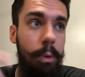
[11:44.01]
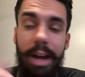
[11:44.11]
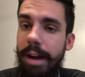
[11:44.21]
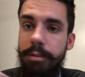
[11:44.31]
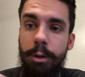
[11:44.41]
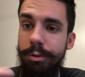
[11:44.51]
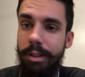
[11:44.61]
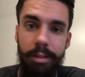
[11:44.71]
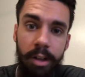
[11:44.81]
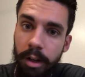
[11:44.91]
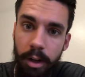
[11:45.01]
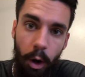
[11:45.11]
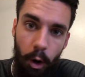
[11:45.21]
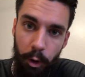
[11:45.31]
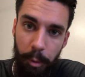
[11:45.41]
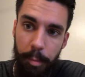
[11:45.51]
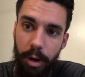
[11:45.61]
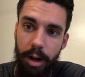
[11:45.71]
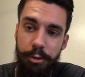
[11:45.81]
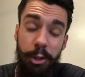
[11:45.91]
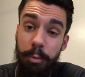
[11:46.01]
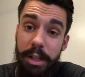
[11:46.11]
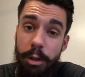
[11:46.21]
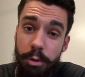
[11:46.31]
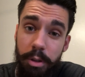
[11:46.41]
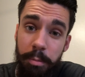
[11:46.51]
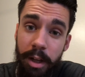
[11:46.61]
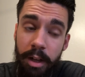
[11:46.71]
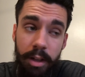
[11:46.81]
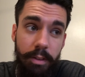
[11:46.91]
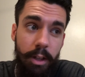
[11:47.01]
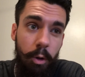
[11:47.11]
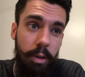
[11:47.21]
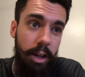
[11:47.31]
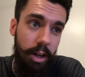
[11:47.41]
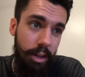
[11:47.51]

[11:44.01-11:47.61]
So I had those in all of my pots. You can reuse them. They don't